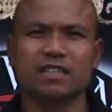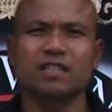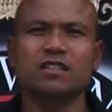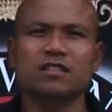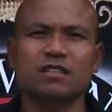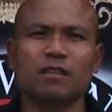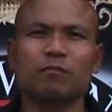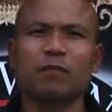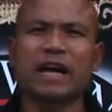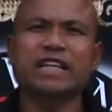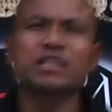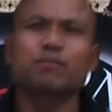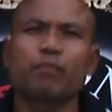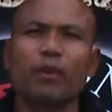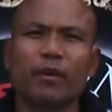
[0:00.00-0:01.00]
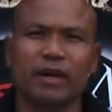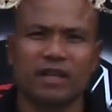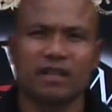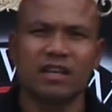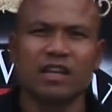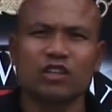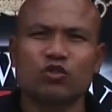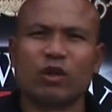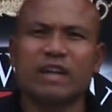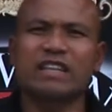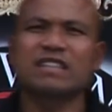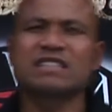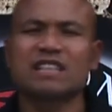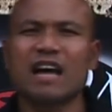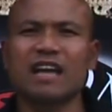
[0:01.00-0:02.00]
just some experience to
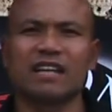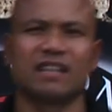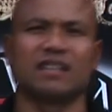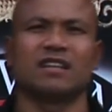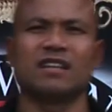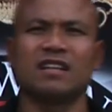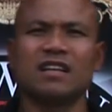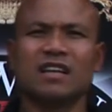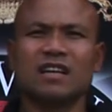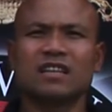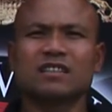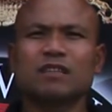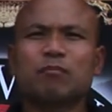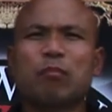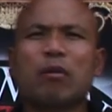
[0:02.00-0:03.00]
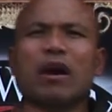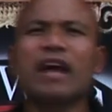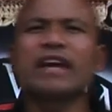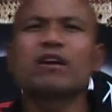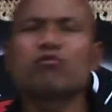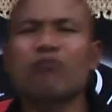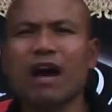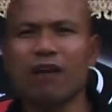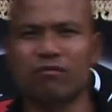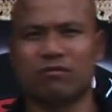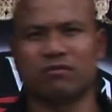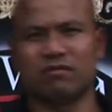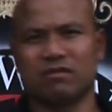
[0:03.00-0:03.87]
understand. Just play around.